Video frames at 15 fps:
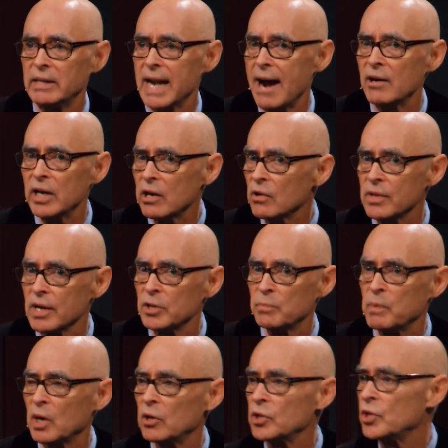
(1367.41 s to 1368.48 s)
Now, hear this
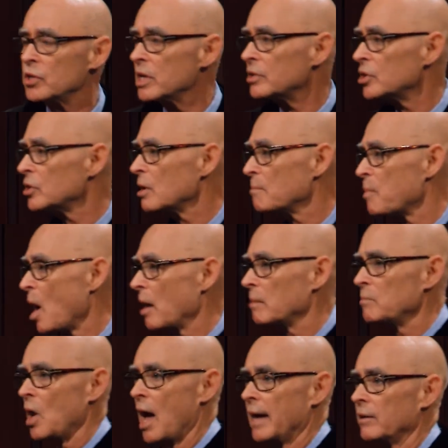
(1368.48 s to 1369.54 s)
because this is the bottom
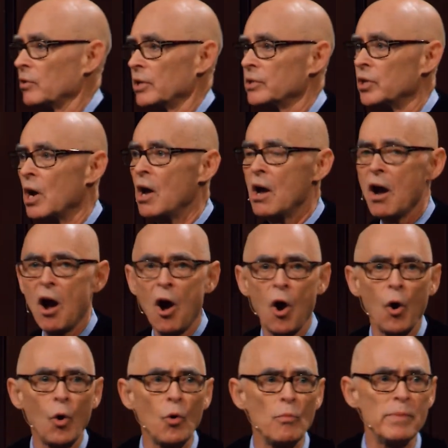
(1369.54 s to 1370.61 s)
line on this
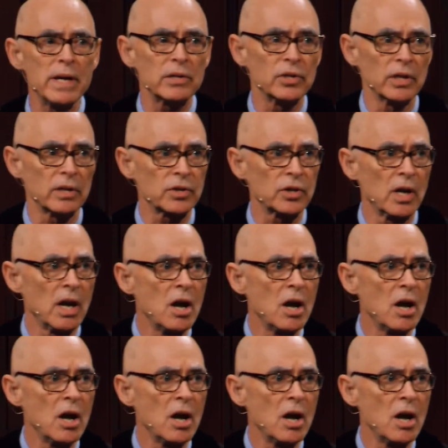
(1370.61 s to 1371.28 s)
whole business.